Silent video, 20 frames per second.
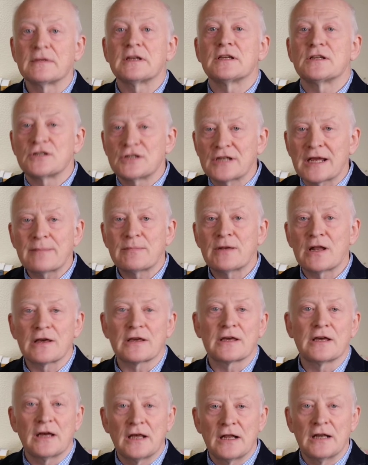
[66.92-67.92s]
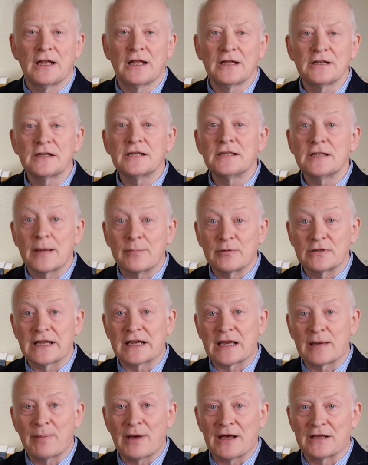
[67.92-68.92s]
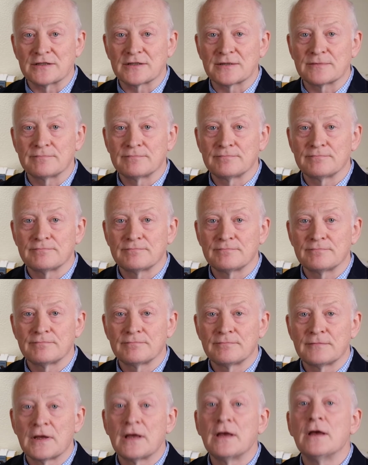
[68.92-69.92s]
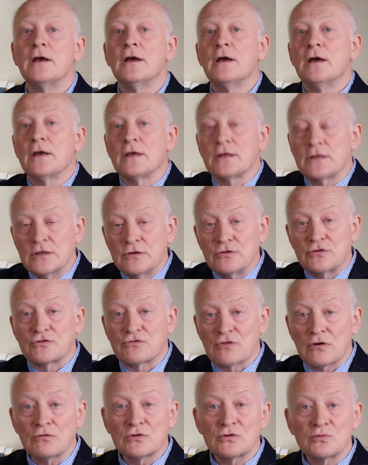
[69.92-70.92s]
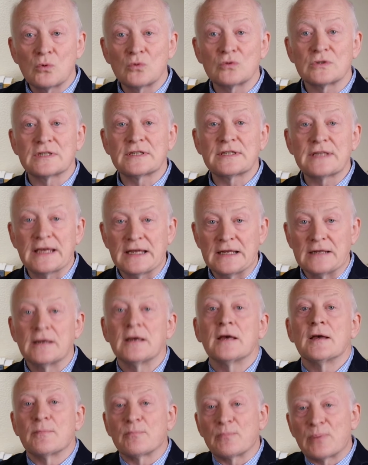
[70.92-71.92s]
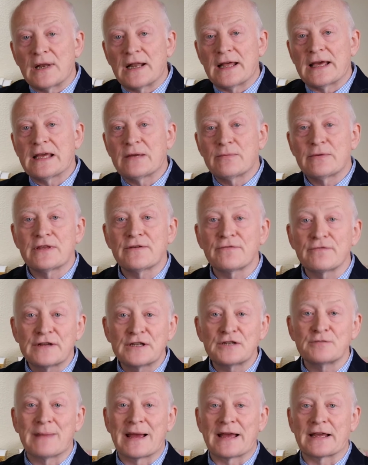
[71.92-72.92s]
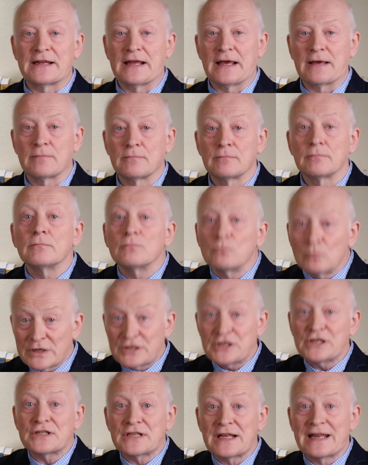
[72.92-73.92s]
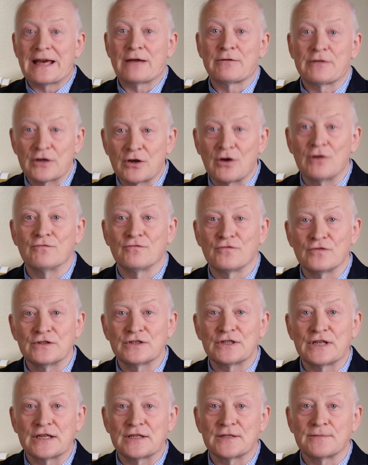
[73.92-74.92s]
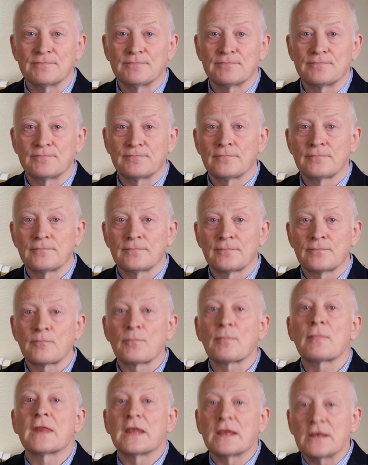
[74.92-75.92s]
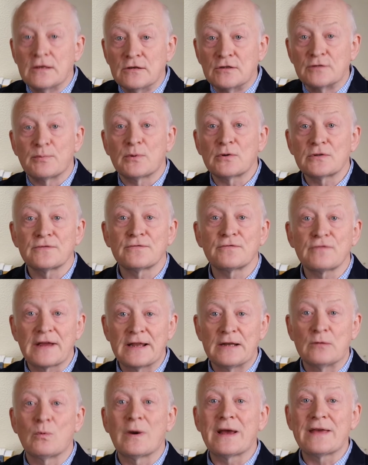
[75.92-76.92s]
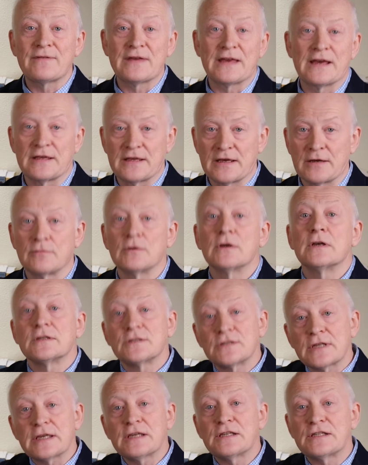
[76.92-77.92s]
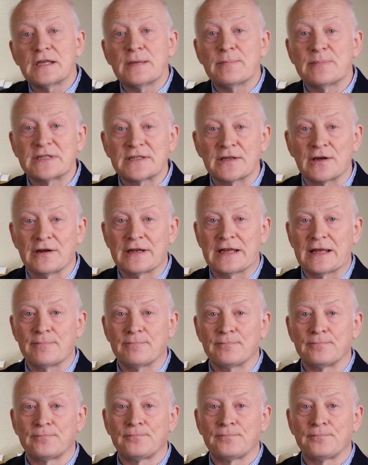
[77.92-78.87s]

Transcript: shaped like a London double-decker bus. You stroll towards a seat, playing with your fridge magnet, which is allowed at conferences. You spot a friend waving at you, so you sit beside him.